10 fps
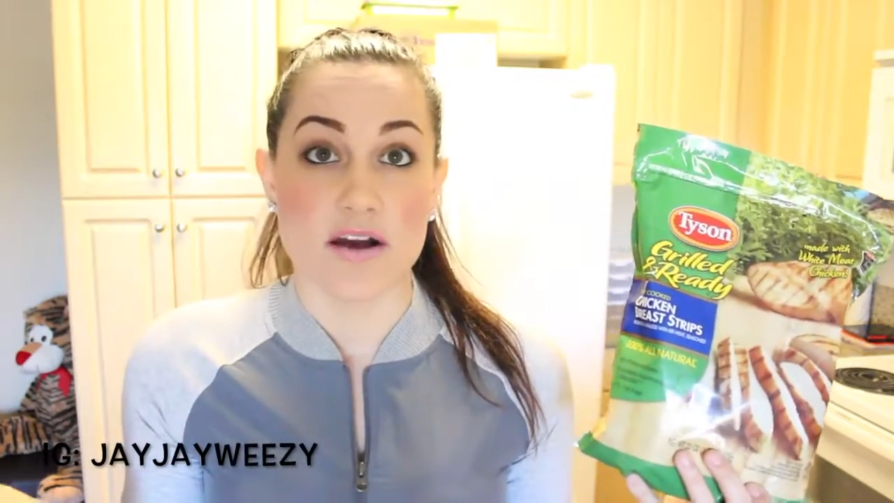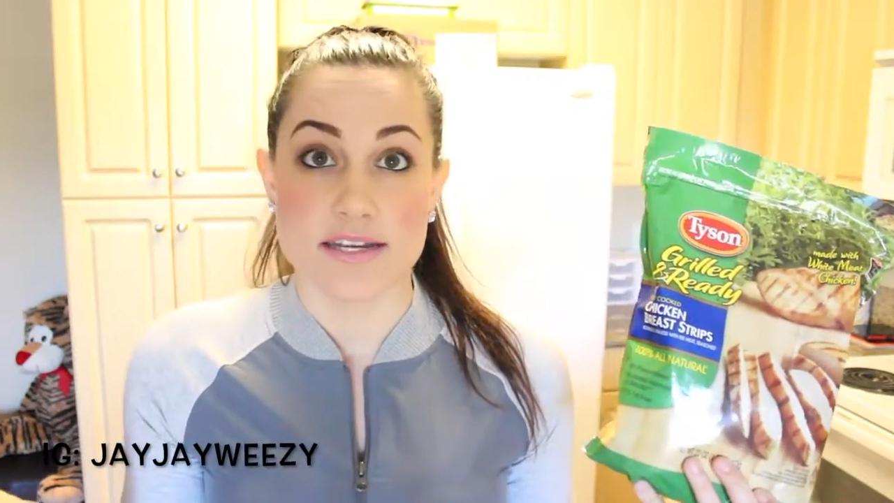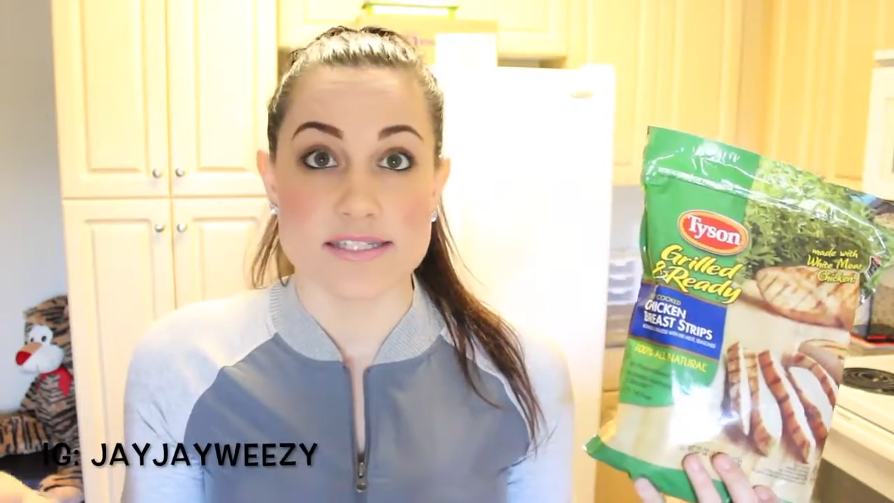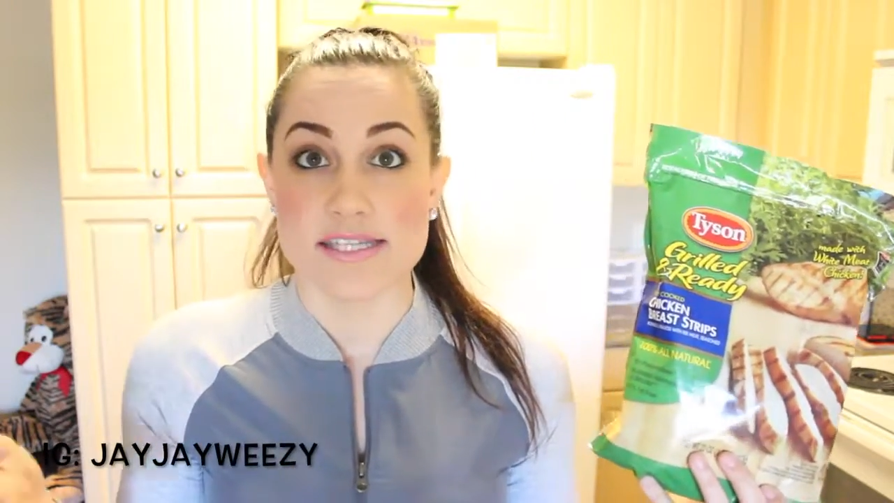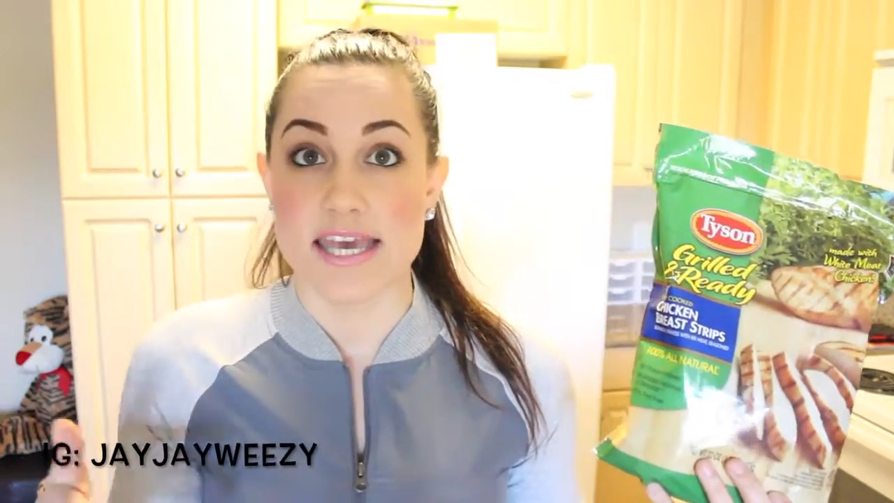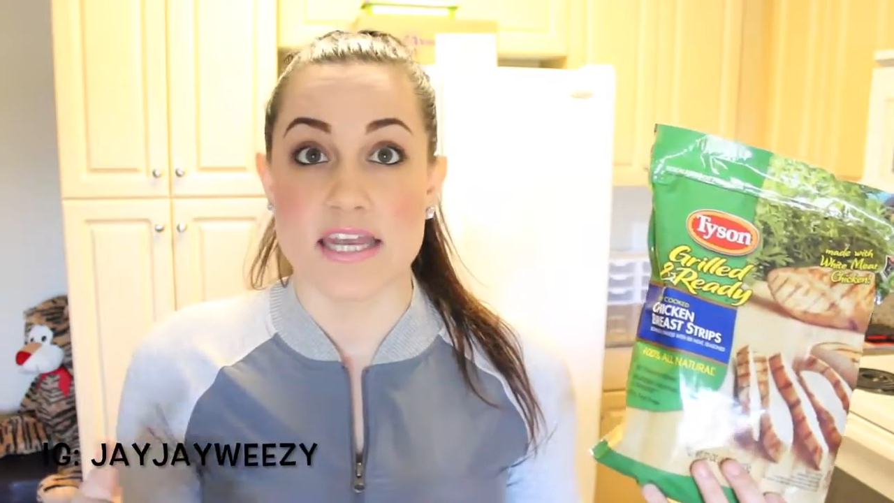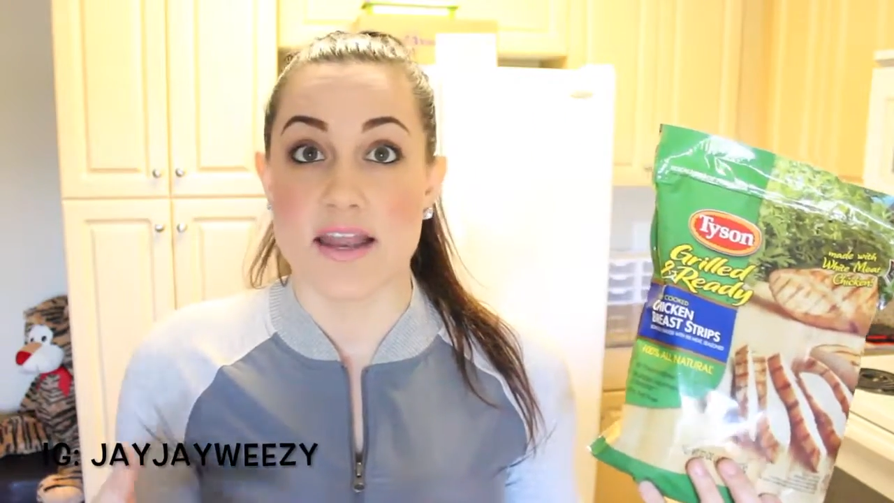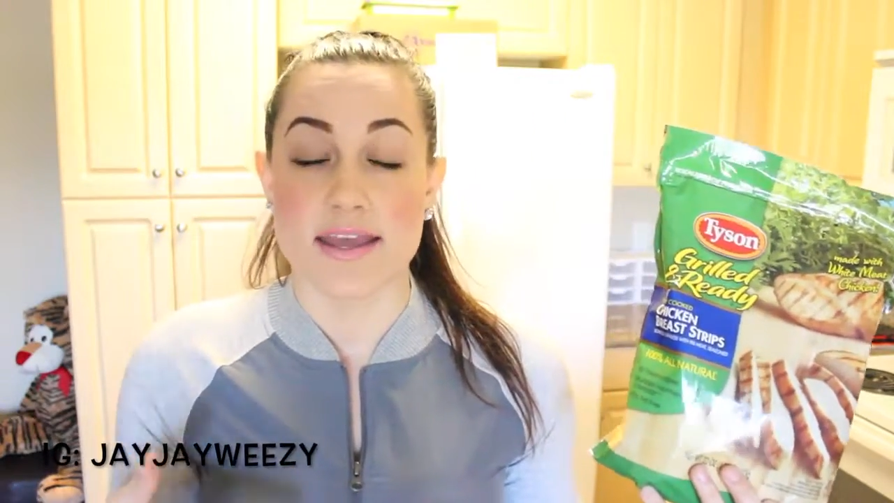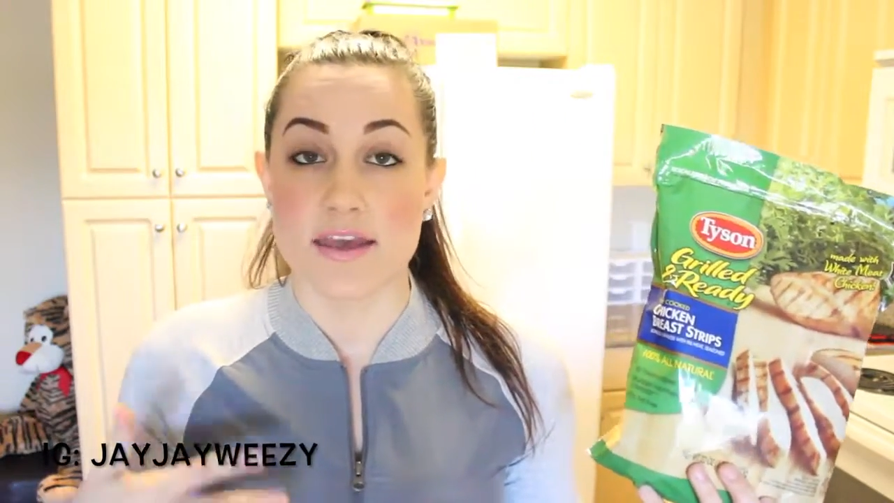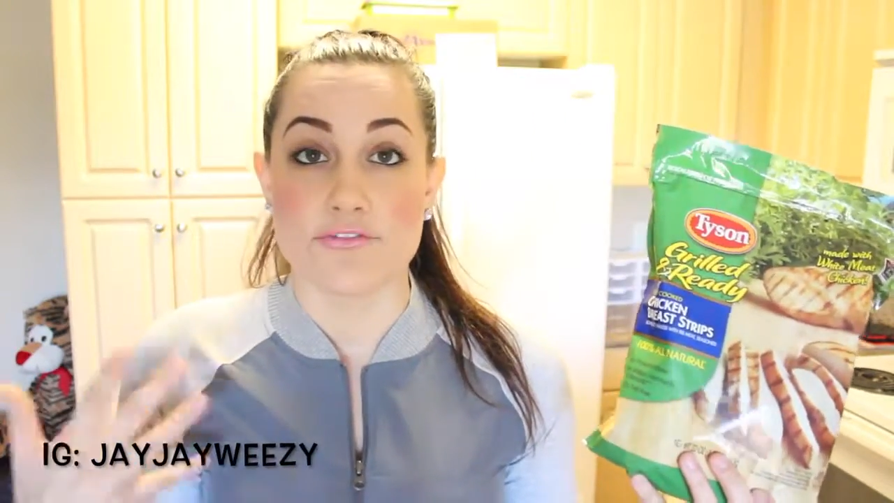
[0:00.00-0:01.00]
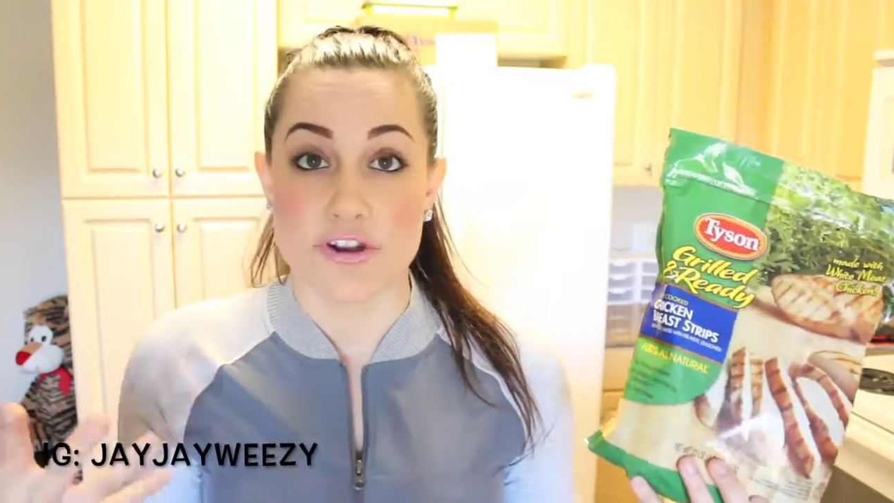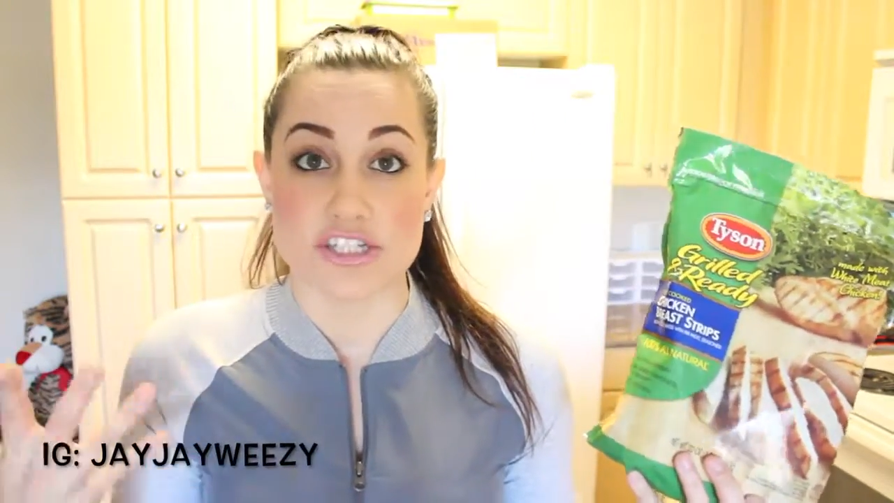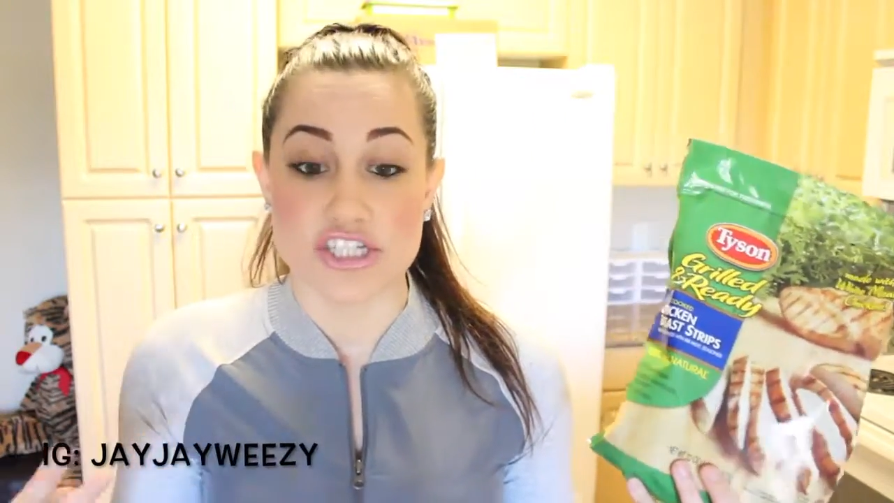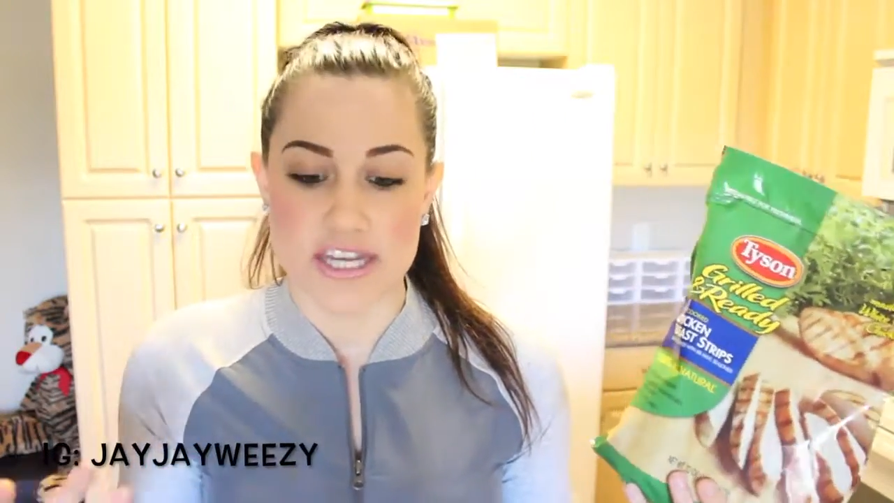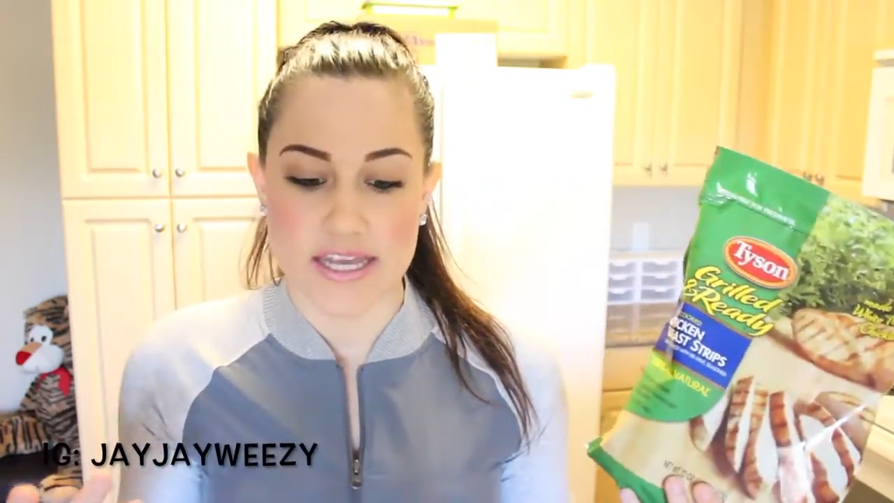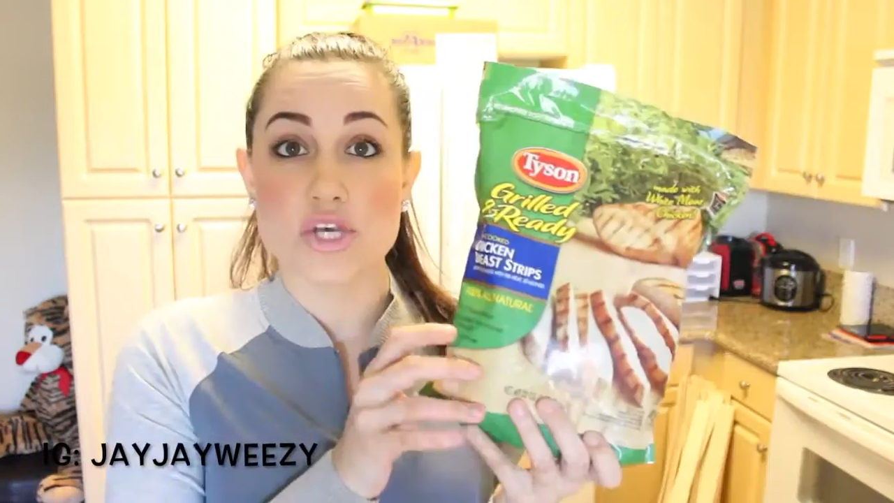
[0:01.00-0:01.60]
honestly cannot get fresh chicken.